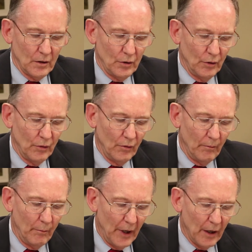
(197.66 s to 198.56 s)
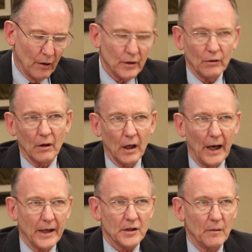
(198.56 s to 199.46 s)
to better
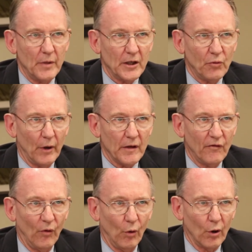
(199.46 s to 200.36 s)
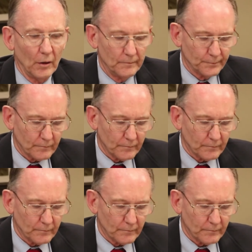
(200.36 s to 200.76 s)
utilize the B-24